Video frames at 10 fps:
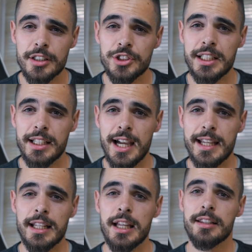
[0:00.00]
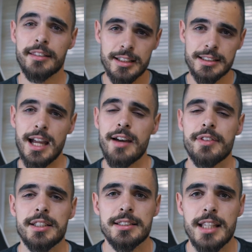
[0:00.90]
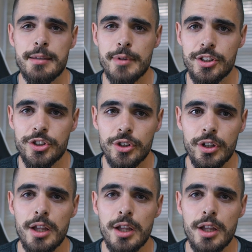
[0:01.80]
G9 doesn't have this same issue.